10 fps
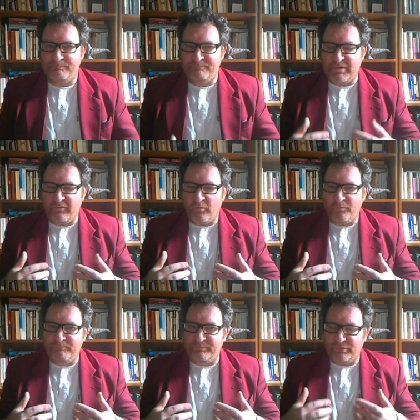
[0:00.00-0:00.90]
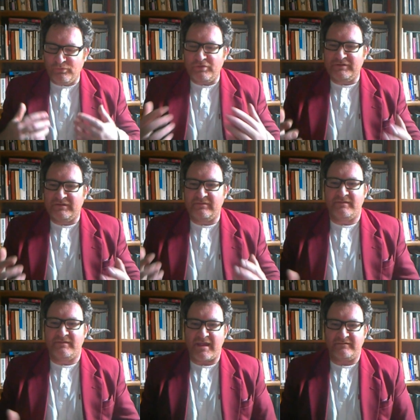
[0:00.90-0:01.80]
But broader than
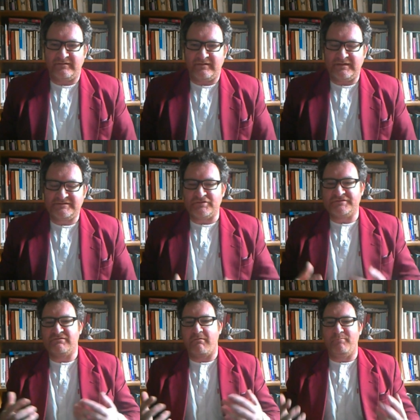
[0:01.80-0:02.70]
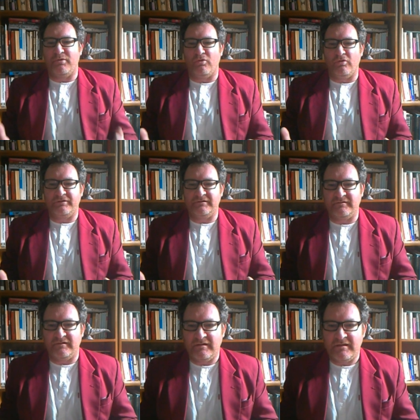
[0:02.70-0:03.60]
that, it's also
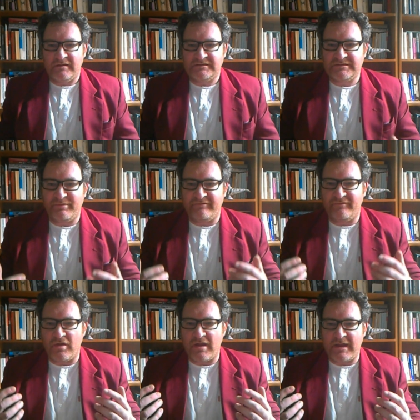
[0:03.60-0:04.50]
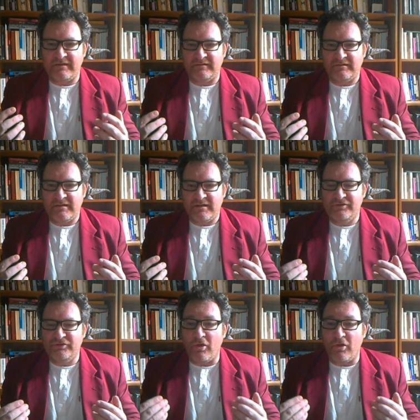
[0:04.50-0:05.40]
important to provide
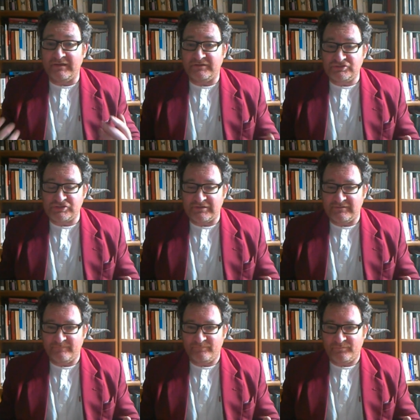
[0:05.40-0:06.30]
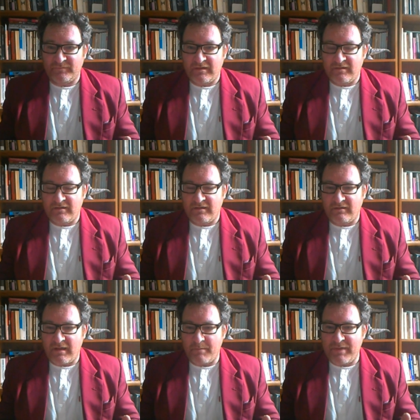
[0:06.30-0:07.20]
knowledge
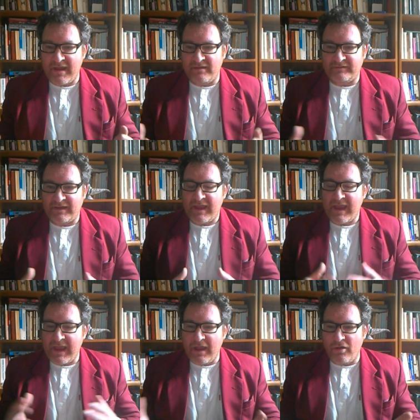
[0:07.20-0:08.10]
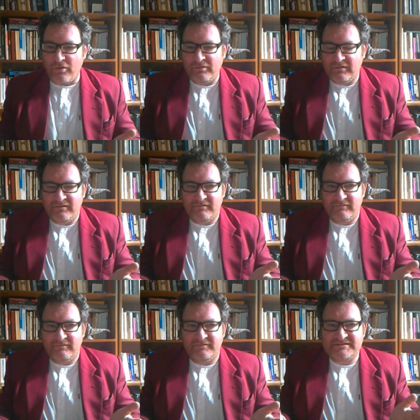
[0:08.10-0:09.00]
about how
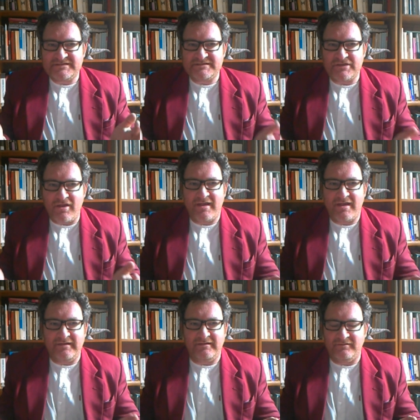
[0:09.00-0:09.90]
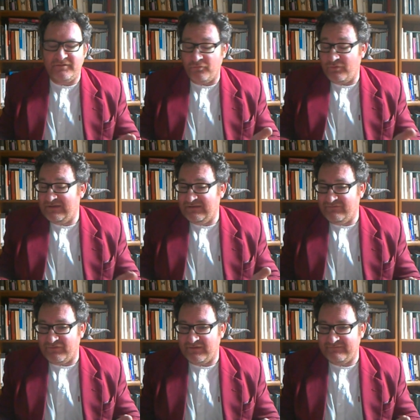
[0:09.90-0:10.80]
the society that we
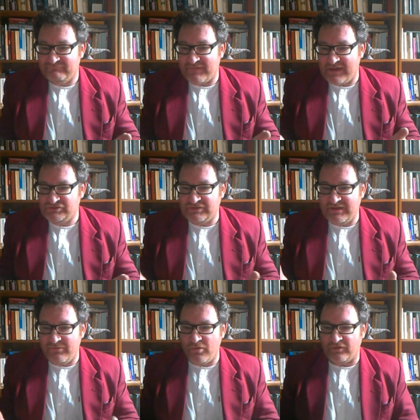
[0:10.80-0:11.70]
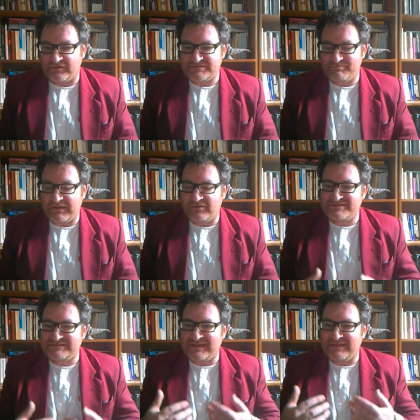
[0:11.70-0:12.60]
live in actually works, because